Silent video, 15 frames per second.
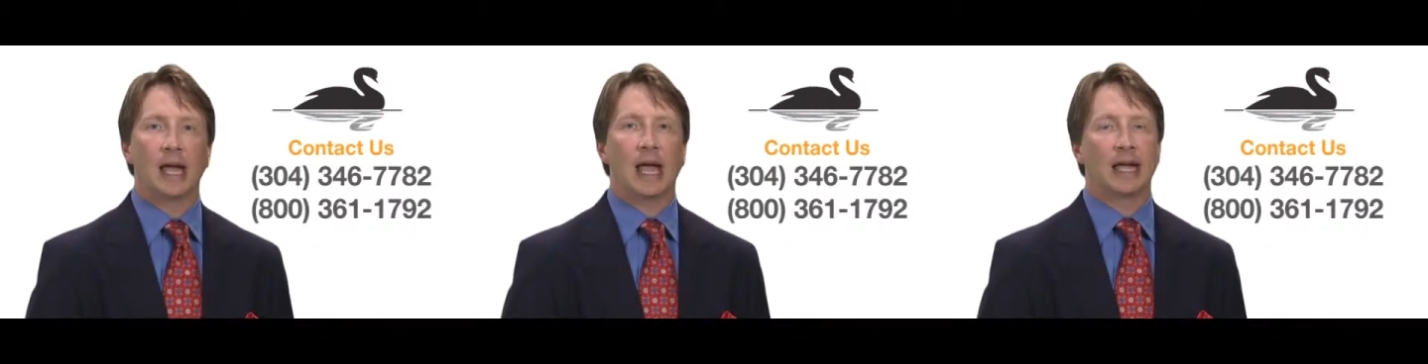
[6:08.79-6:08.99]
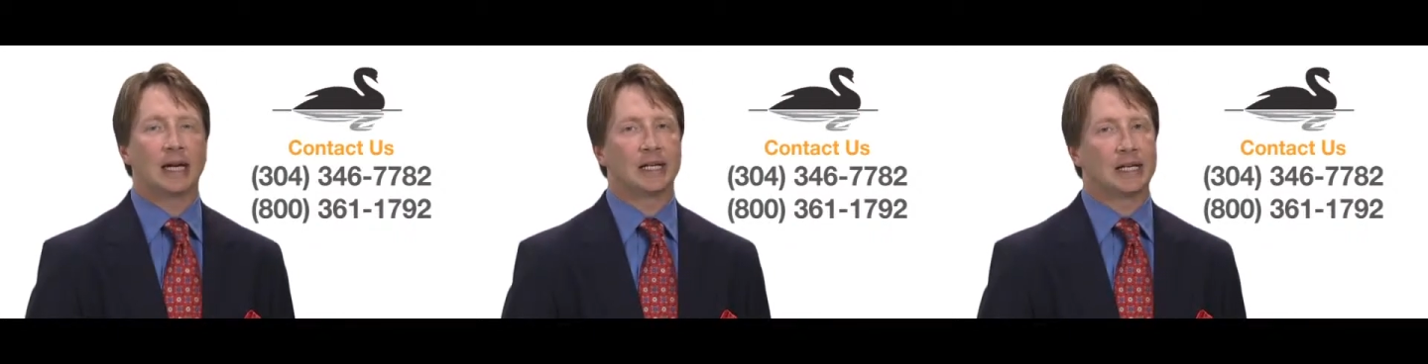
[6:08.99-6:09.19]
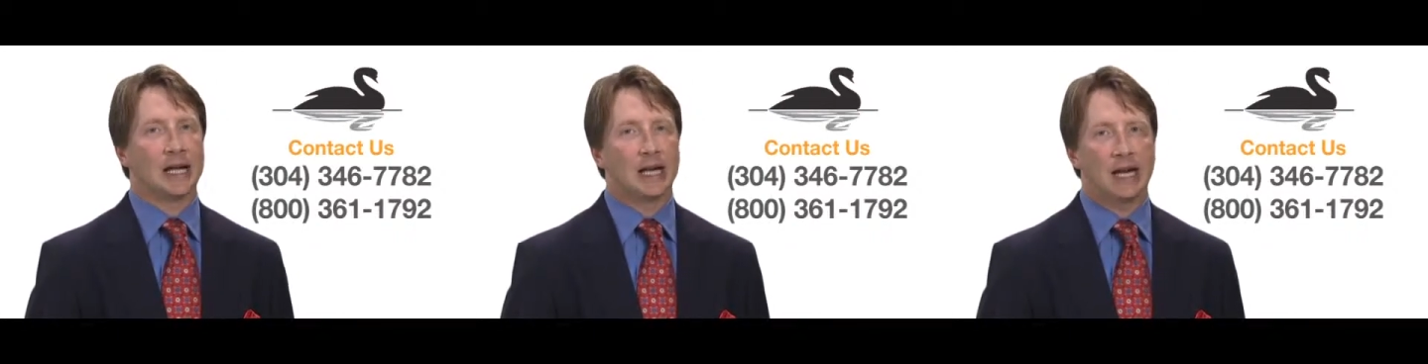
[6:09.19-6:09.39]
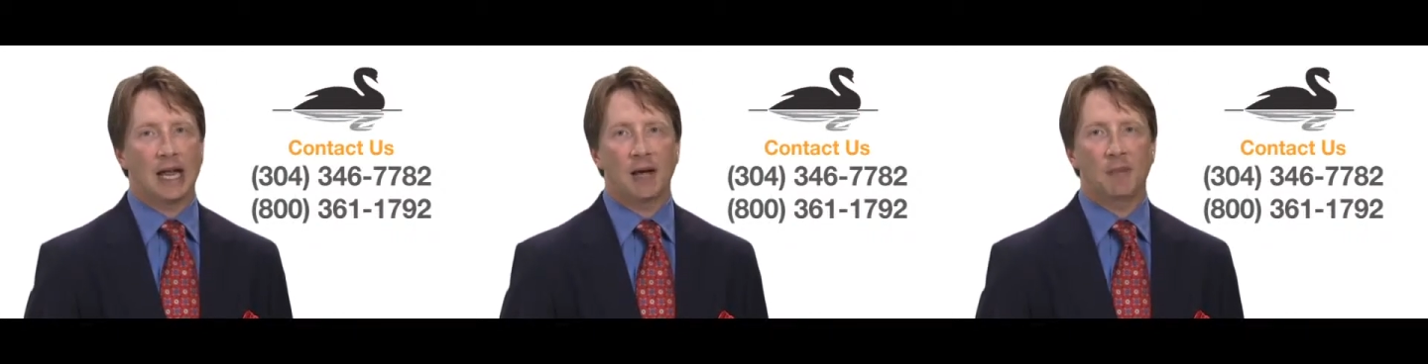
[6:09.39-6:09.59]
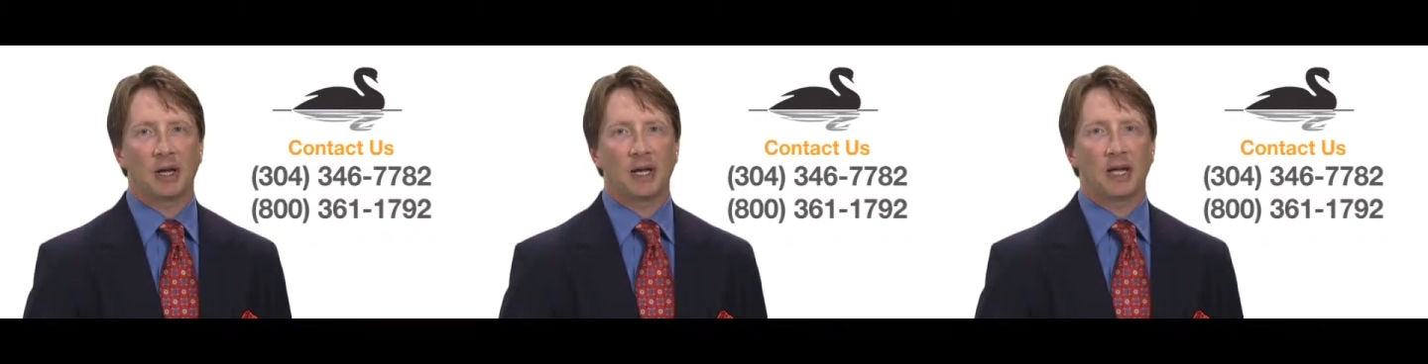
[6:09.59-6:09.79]
and a
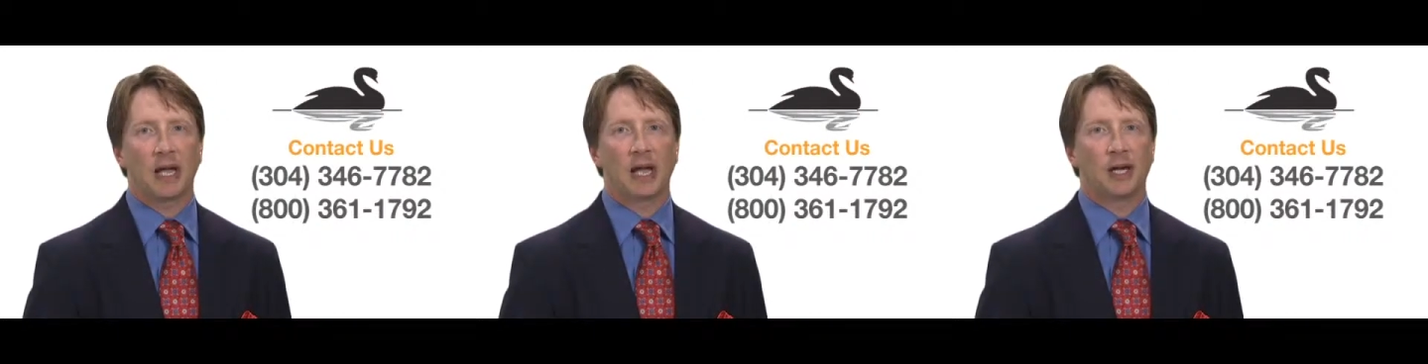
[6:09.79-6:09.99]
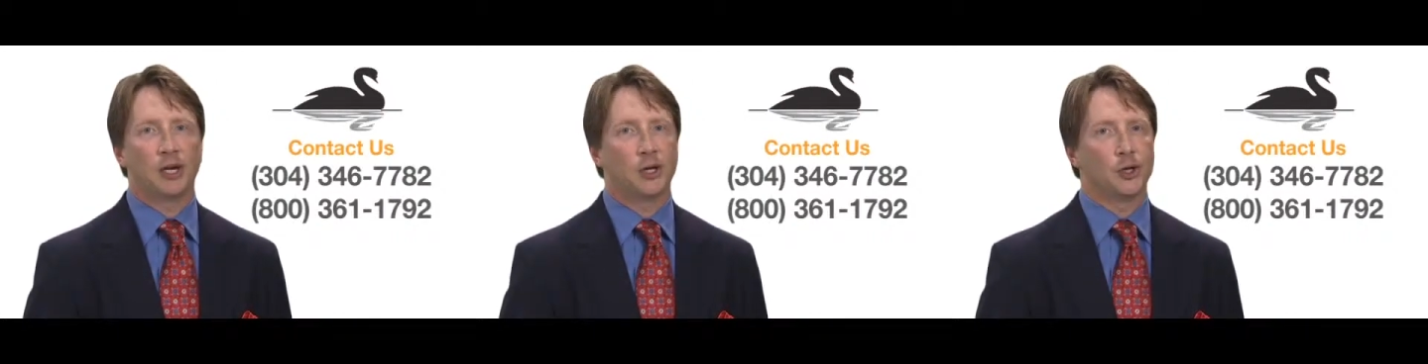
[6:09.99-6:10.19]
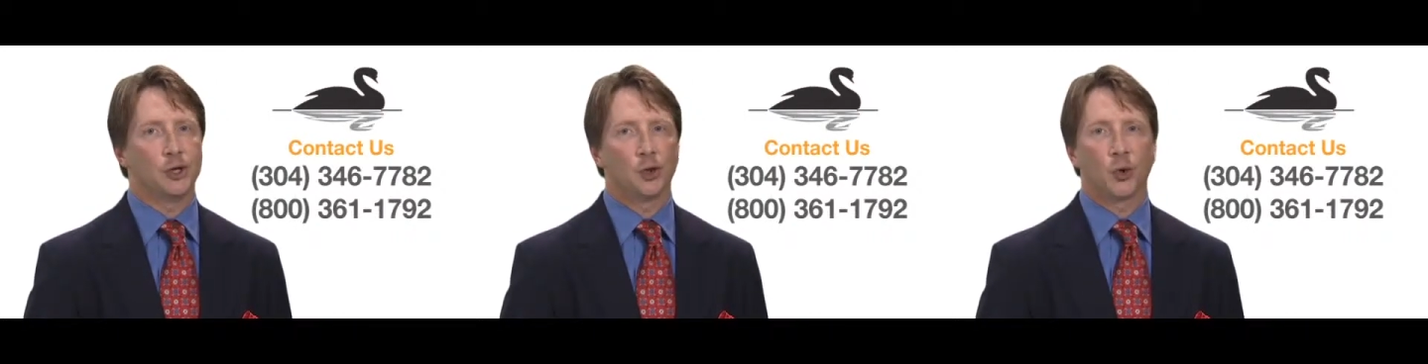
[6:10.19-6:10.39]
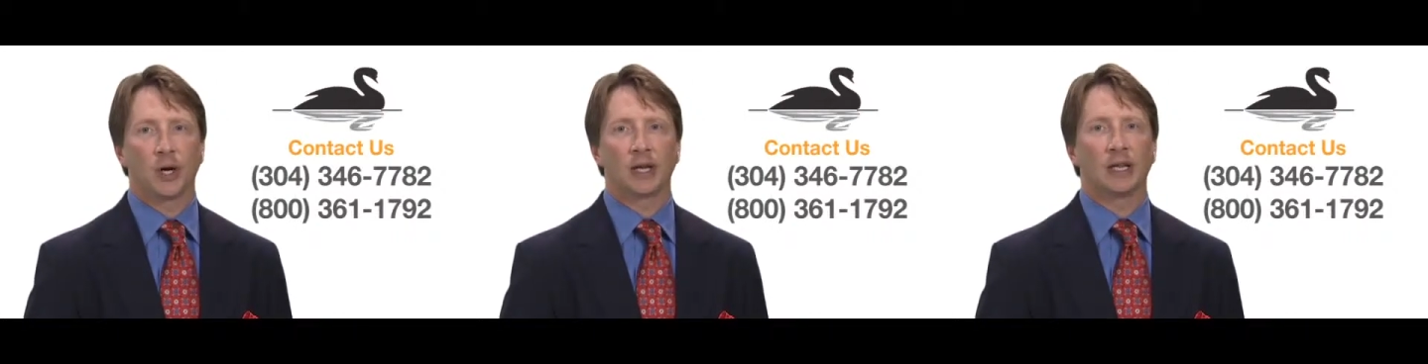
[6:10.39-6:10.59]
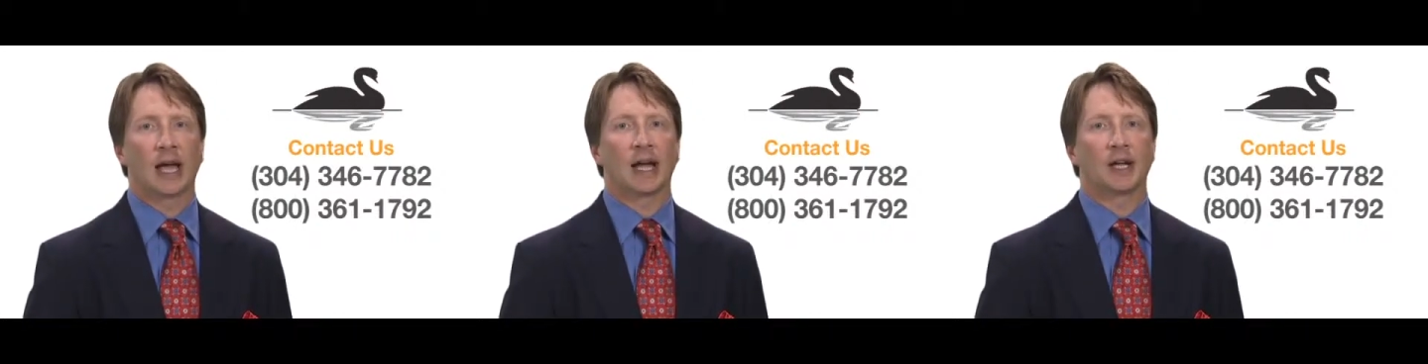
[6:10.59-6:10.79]
dynamic and
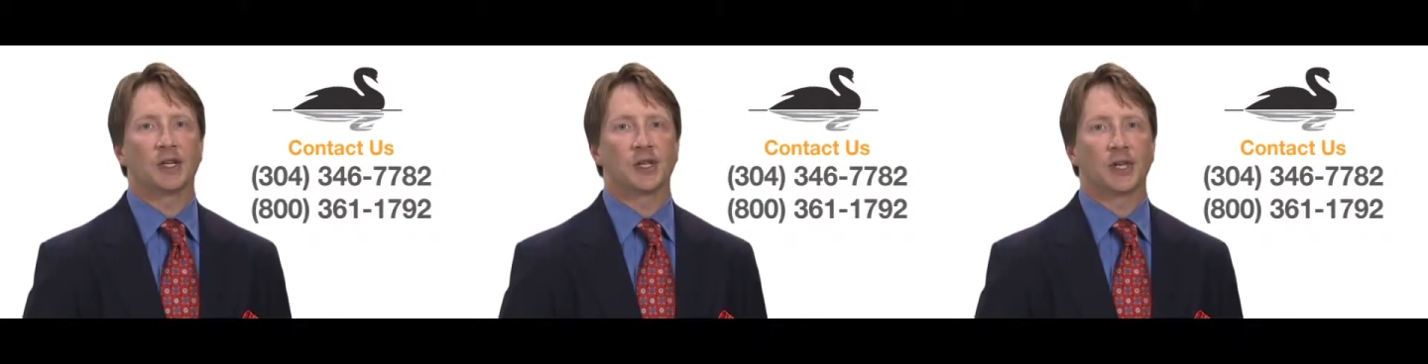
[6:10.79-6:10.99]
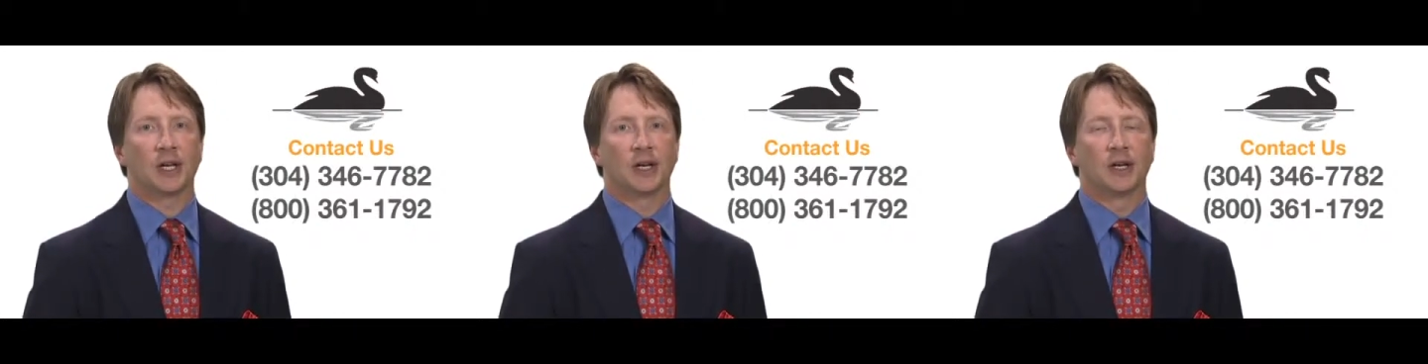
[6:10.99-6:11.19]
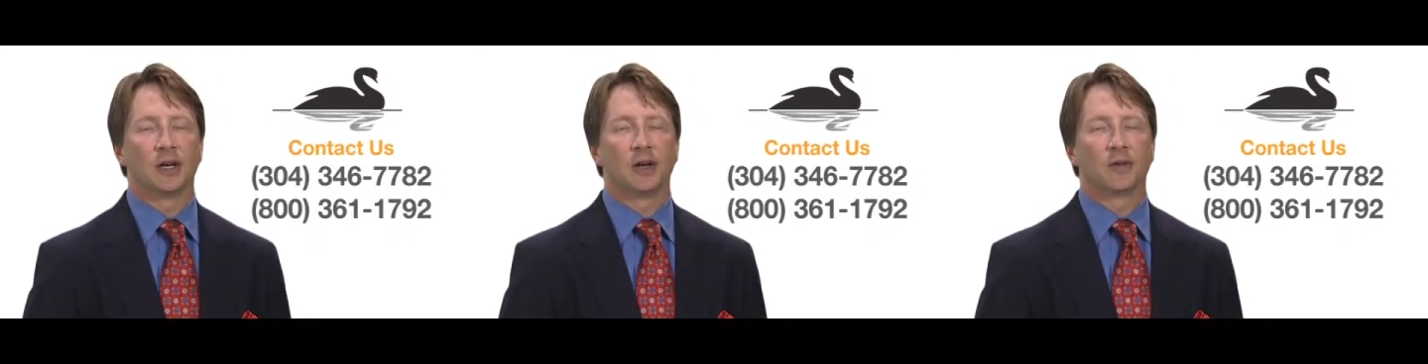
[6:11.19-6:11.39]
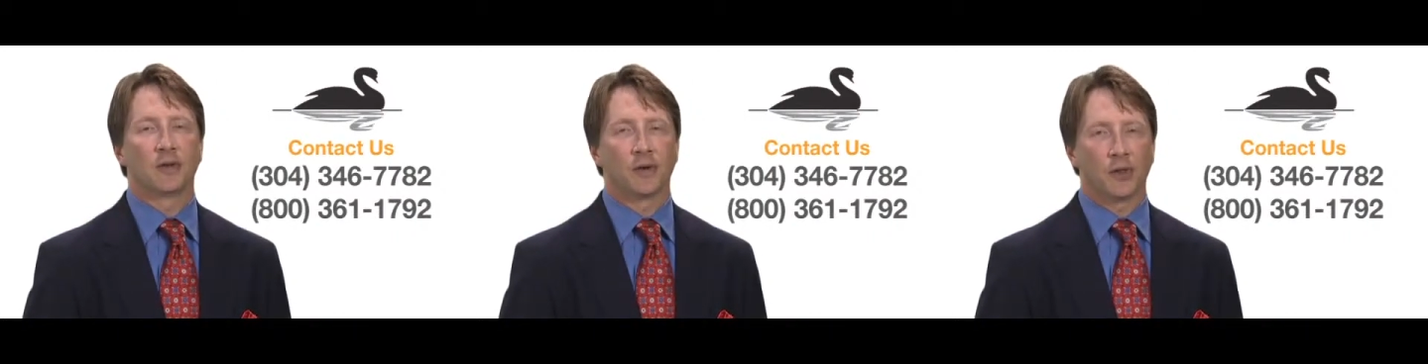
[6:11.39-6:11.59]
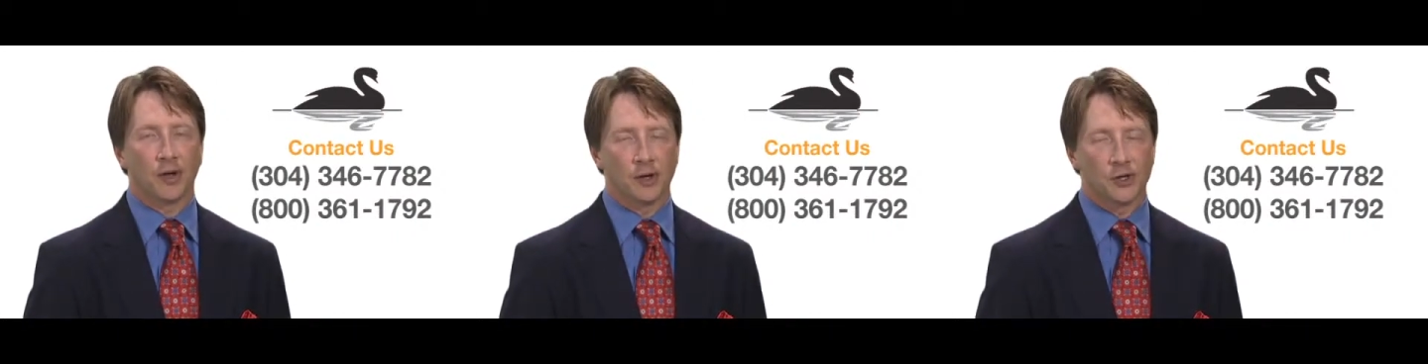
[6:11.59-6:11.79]
enduring legacy
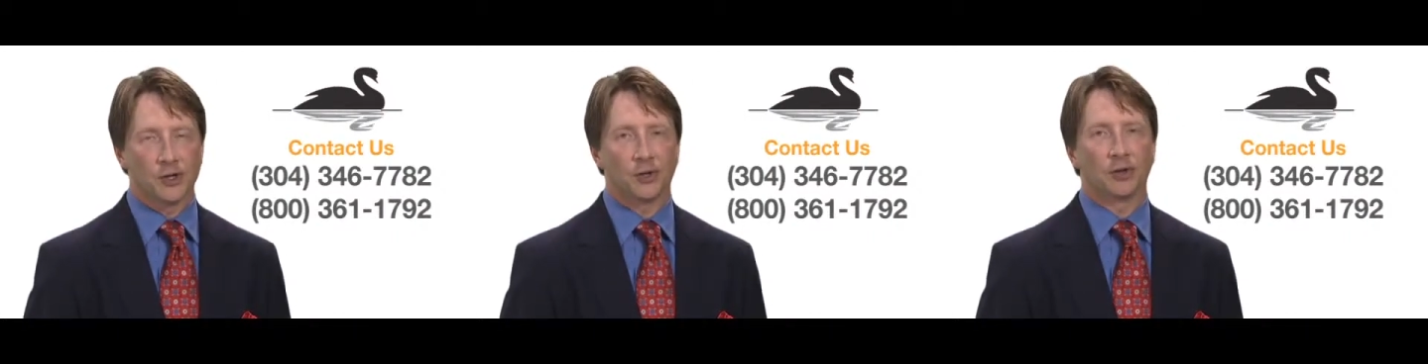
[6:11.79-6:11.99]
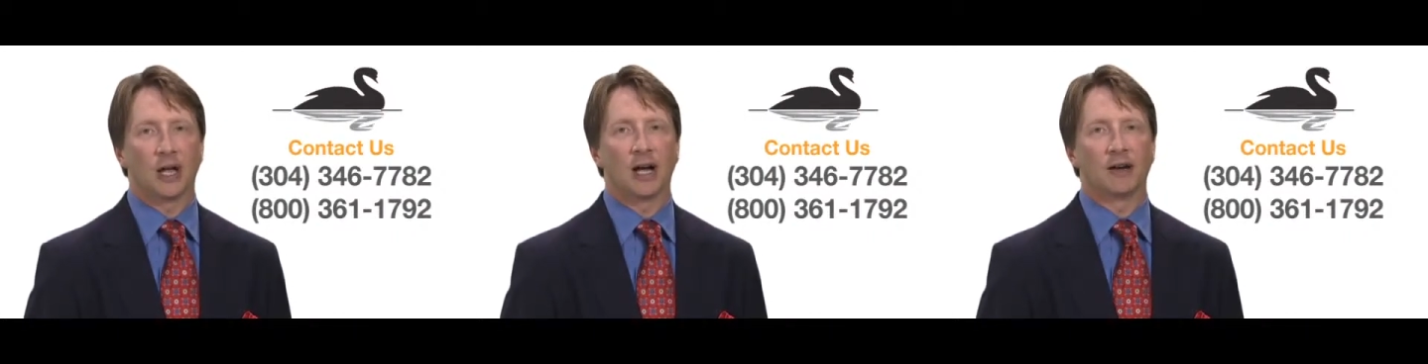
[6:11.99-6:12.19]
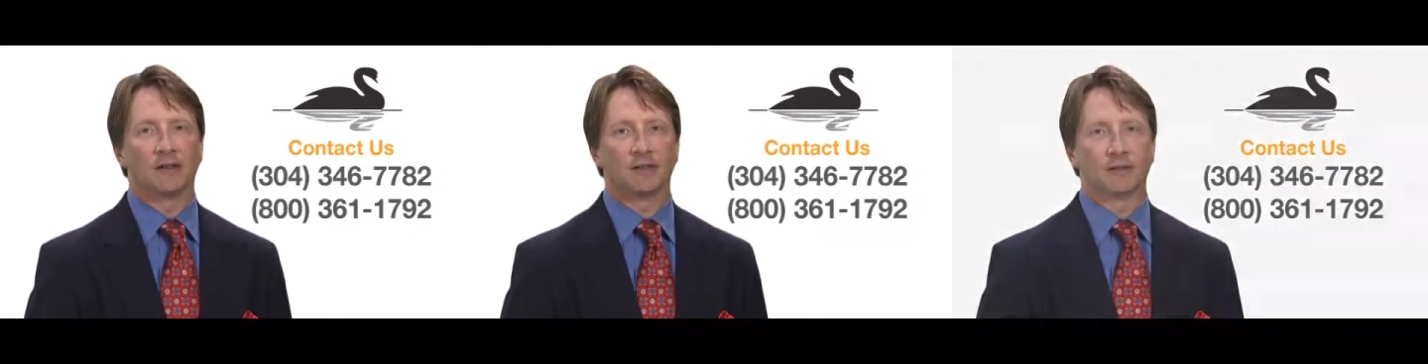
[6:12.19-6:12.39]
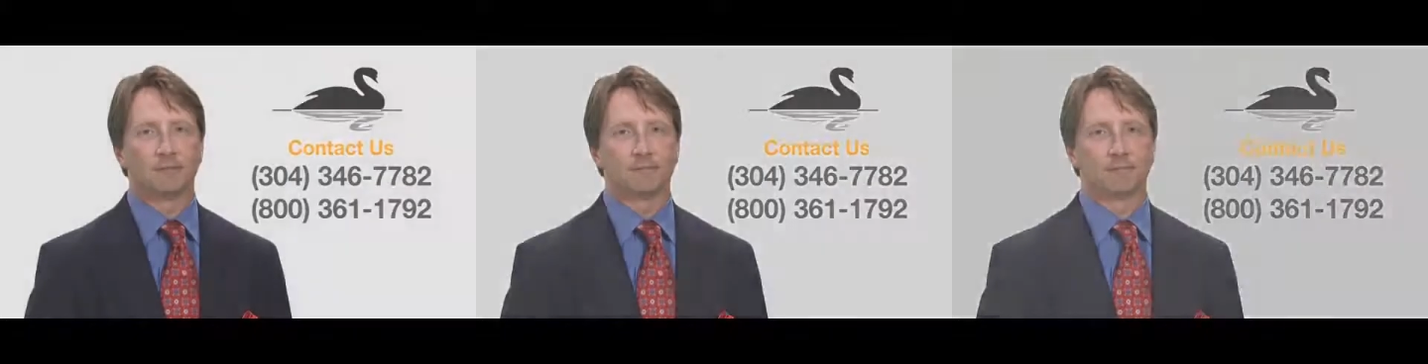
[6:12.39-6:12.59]
for those you love.